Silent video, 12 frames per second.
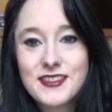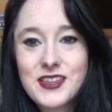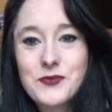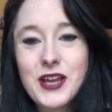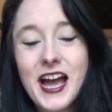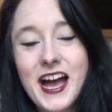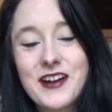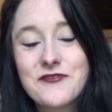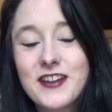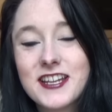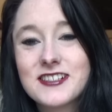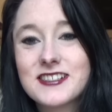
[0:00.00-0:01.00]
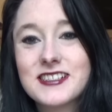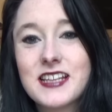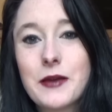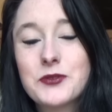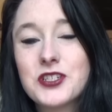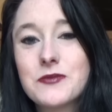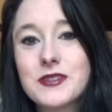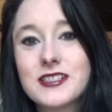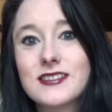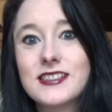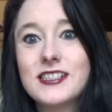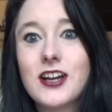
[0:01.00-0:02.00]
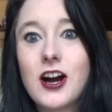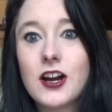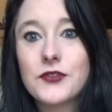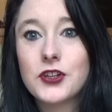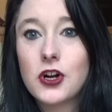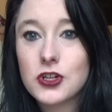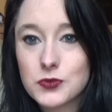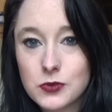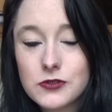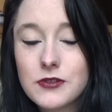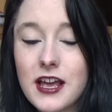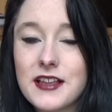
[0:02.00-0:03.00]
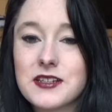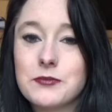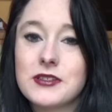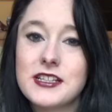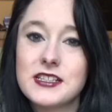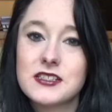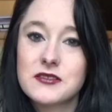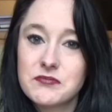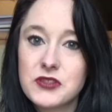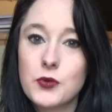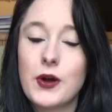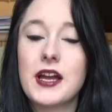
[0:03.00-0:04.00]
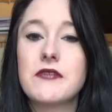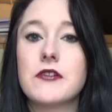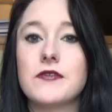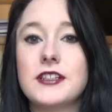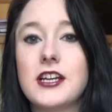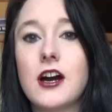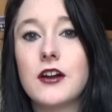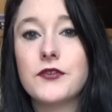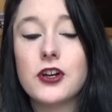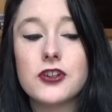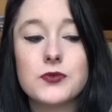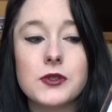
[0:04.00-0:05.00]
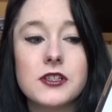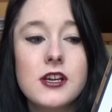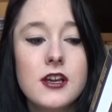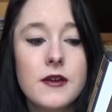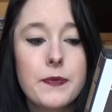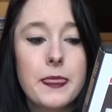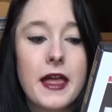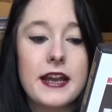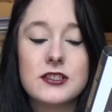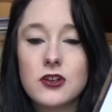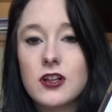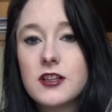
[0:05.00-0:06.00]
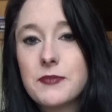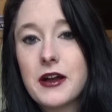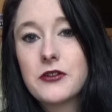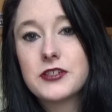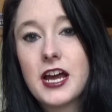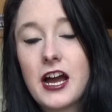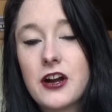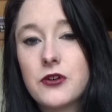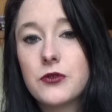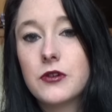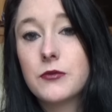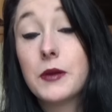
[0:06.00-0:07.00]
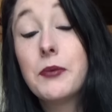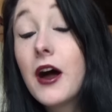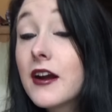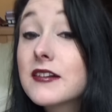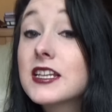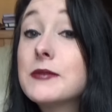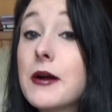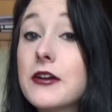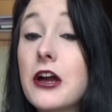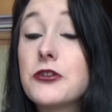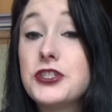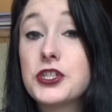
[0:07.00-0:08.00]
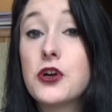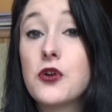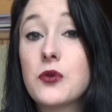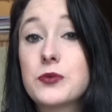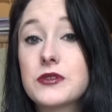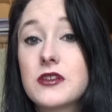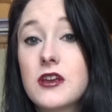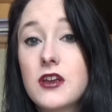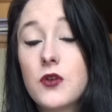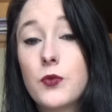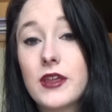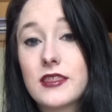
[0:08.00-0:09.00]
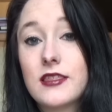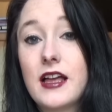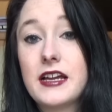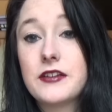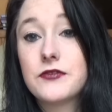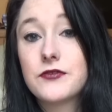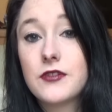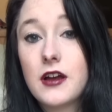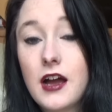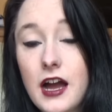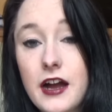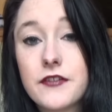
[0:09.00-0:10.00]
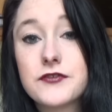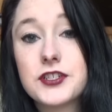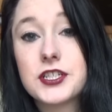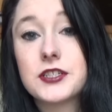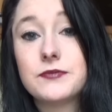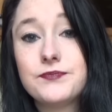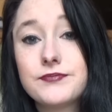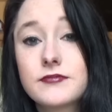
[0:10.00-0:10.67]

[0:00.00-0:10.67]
Then we have Fatal Deception: Mrs Lee Harvey Oswald. Helena plays the wife of Lee Harvey Oswald, and it's all about how, well, partly about how she copes with life after